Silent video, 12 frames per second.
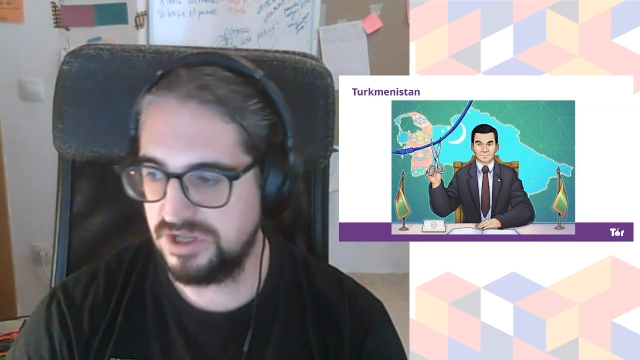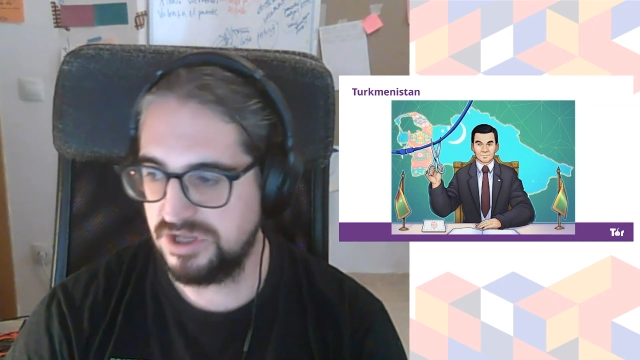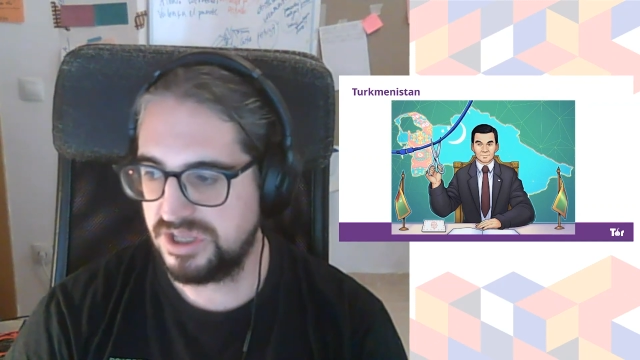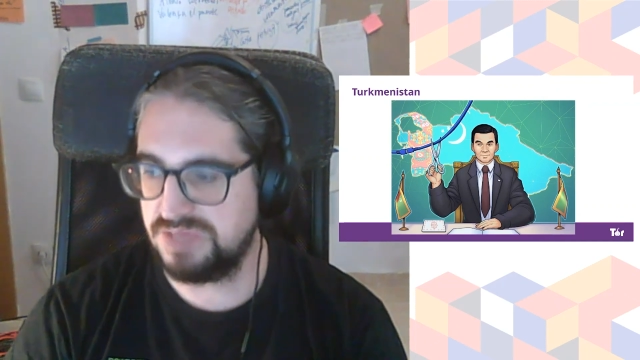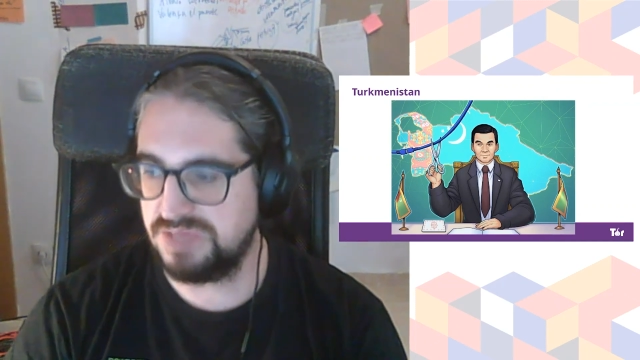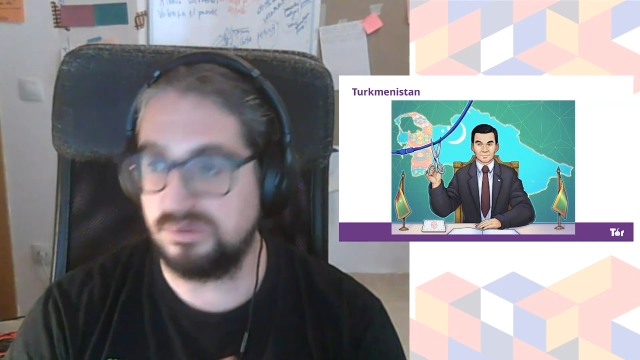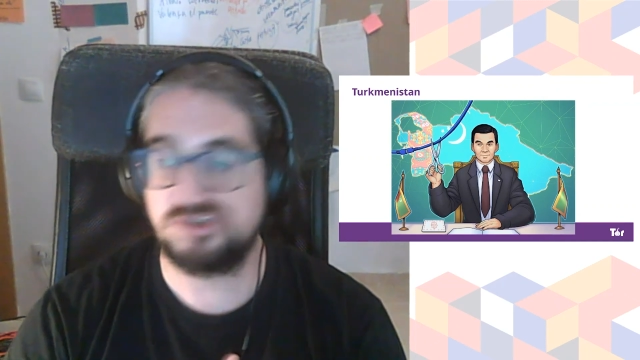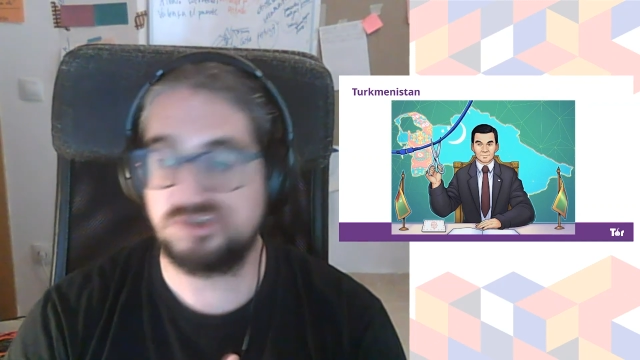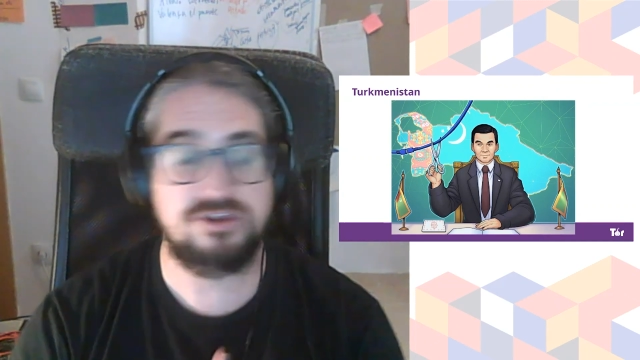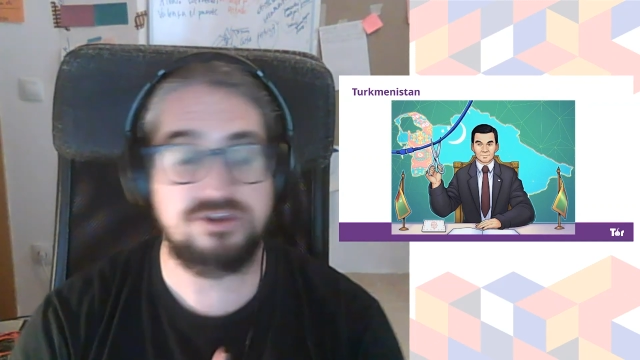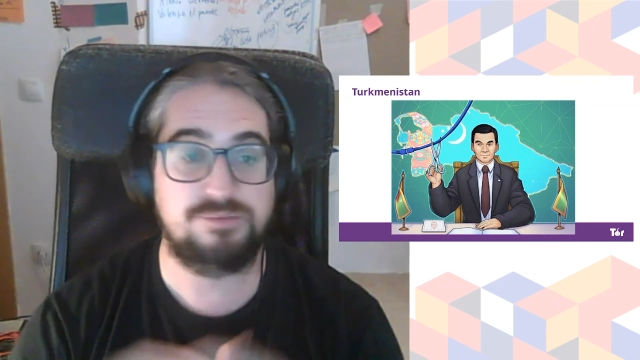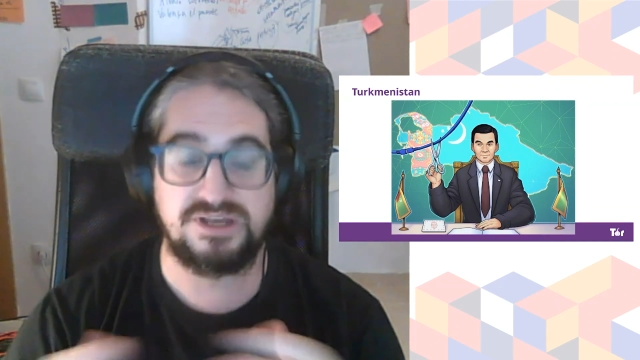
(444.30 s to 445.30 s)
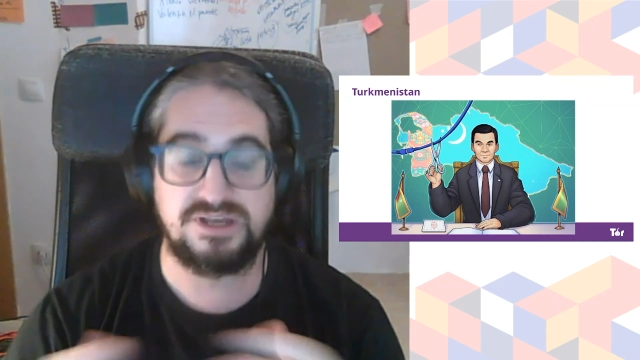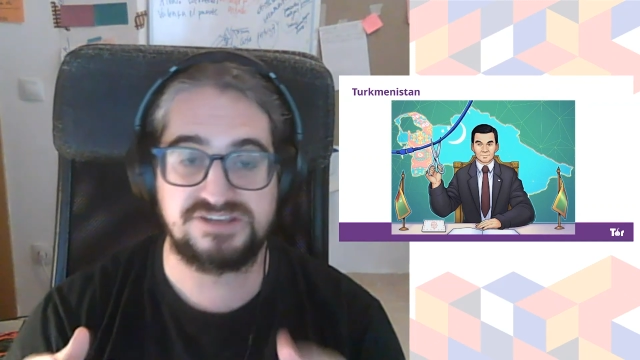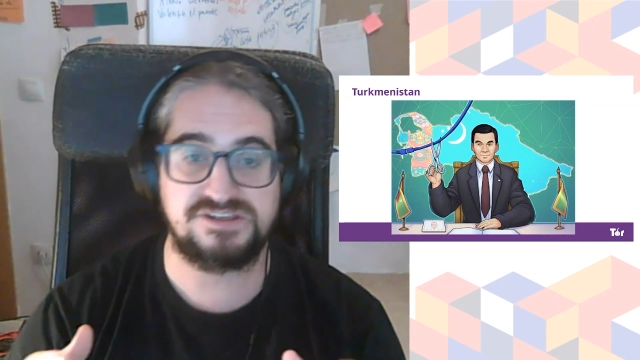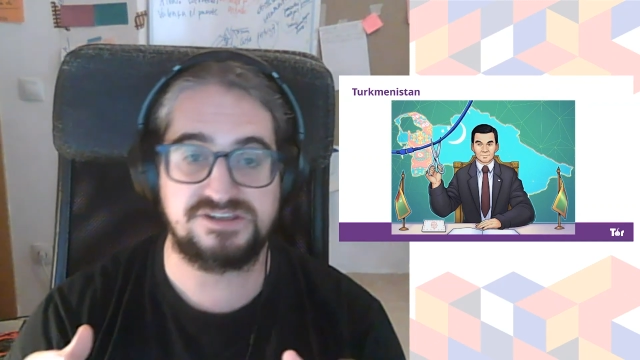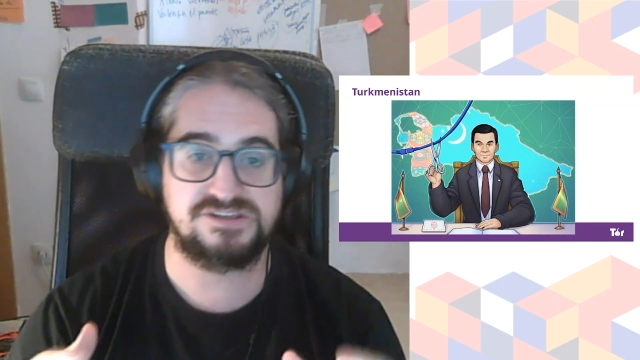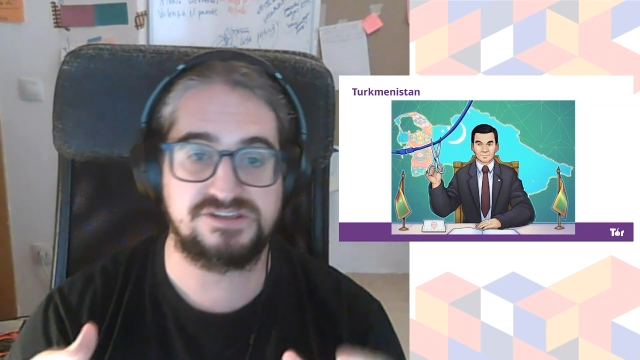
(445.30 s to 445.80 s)
In most of the
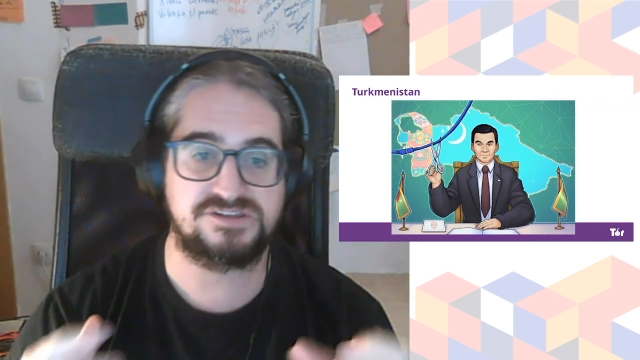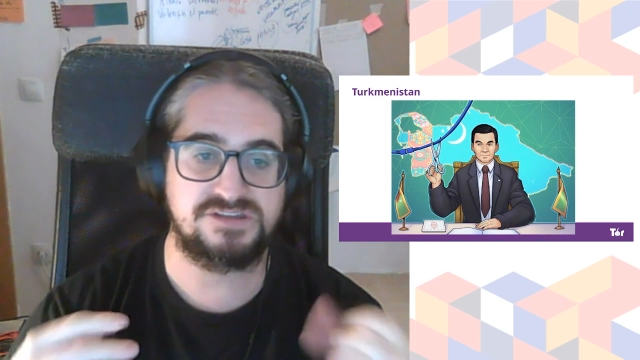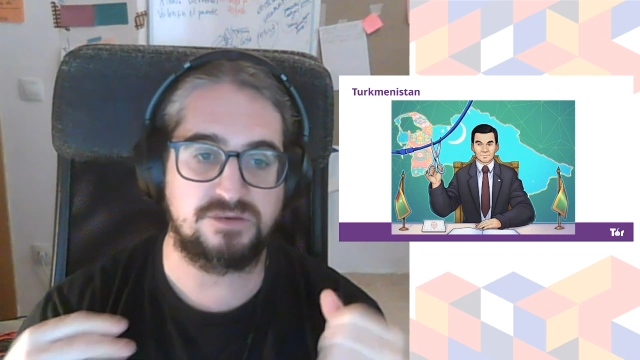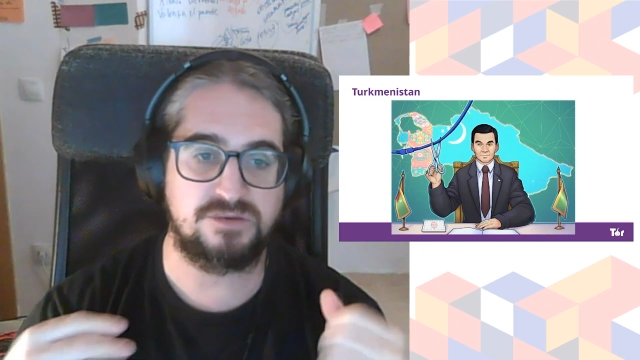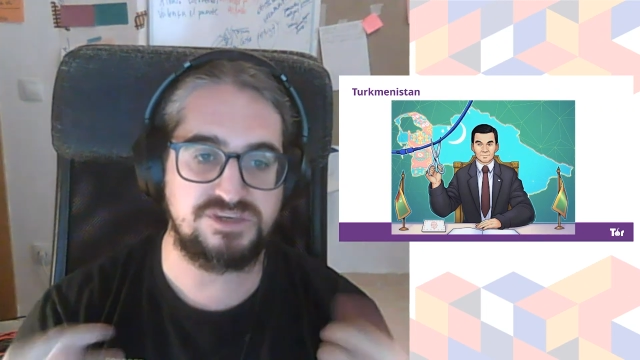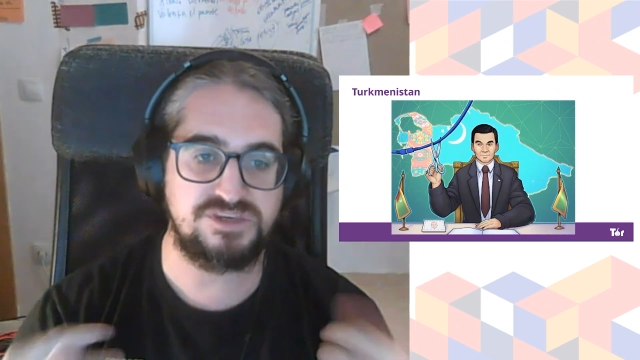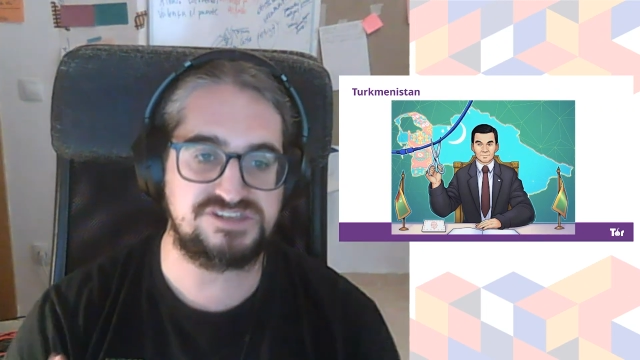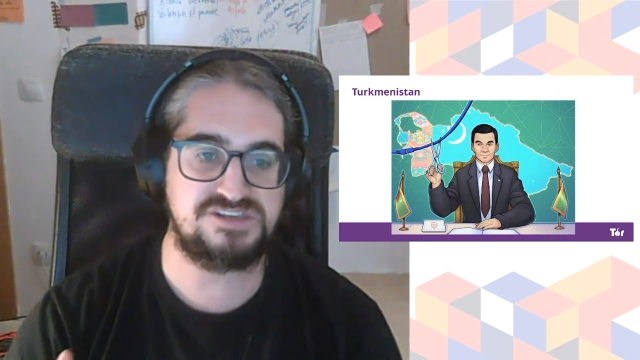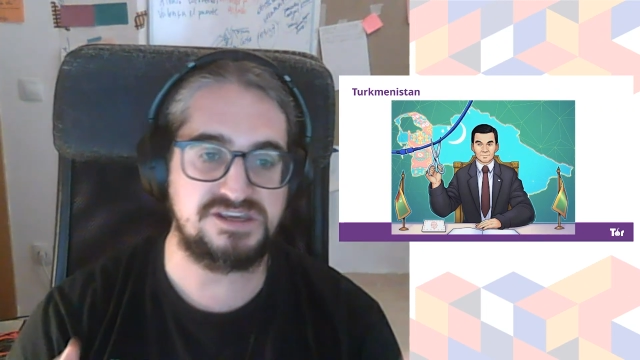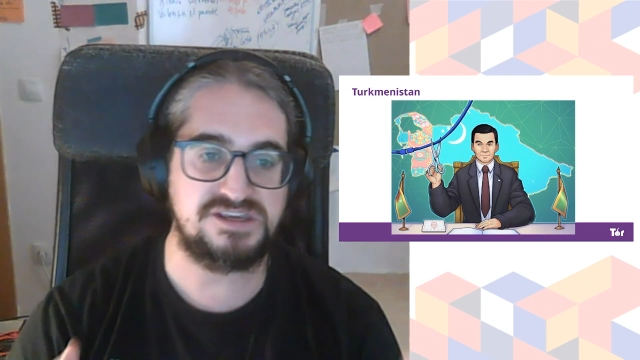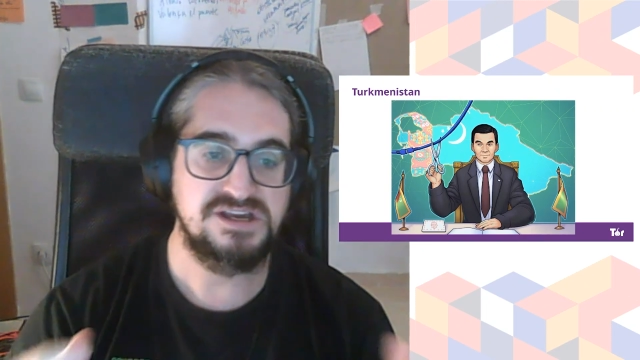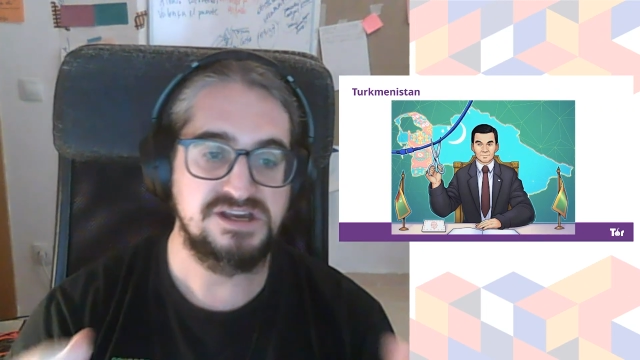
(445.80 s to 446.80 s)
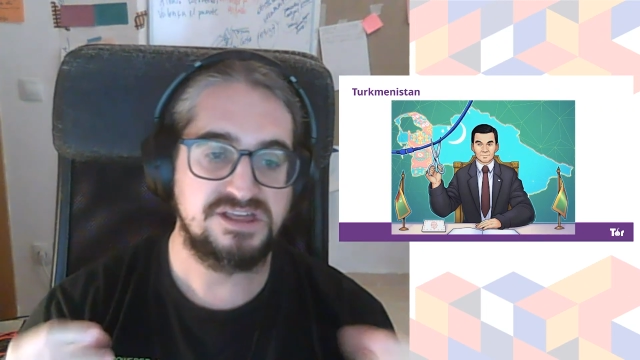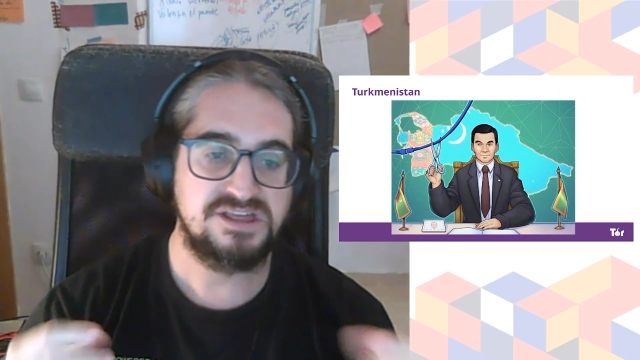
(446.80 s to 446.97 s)
places that we see,